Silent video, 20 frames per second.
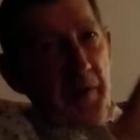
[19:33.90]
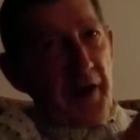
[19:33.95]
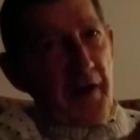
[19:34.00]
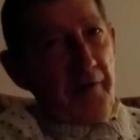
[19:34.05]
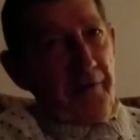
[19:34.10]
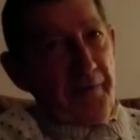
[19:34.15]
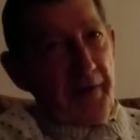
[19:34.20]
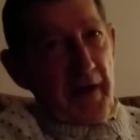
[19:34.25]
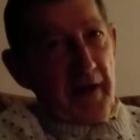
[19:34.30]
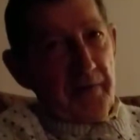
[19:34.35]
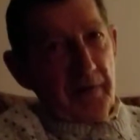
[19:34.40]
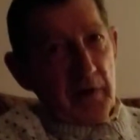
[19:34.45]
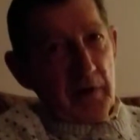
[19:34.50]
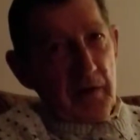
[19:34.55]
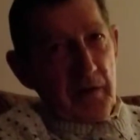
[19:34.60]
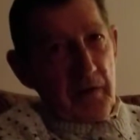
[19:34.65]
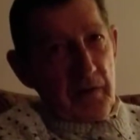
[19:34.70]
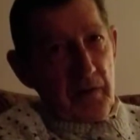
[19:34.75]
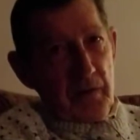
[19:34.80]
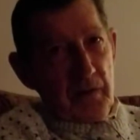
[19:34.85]
a favor.
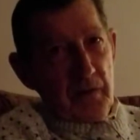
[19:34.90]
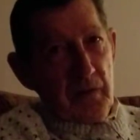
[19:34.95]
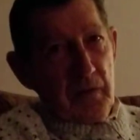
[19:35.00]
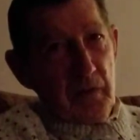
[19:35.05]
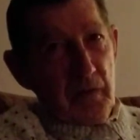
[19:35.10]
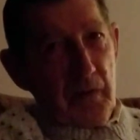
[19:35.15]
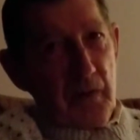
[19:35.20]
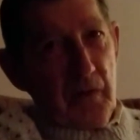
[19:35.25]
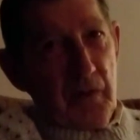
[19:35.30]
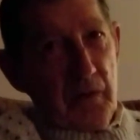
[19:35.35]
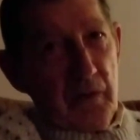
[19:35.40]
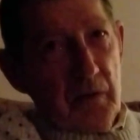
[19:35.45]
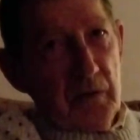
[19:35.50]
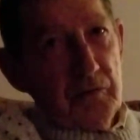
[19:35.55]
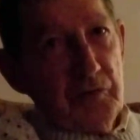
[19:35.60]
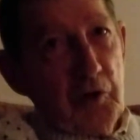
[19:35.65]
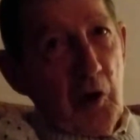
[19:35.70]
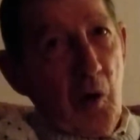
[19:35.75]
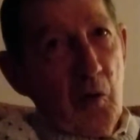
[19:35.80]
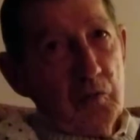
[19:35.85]

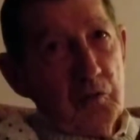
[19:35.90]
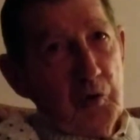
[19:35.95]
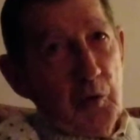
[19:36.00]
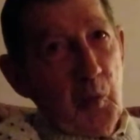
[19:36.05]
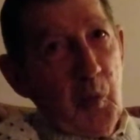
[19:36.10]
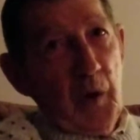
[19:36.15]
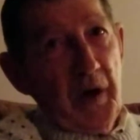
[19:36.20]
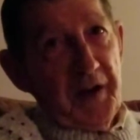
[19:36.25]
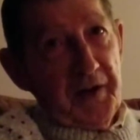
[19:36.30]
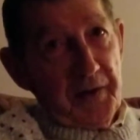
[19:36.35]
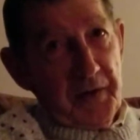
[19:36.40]
Don't quit.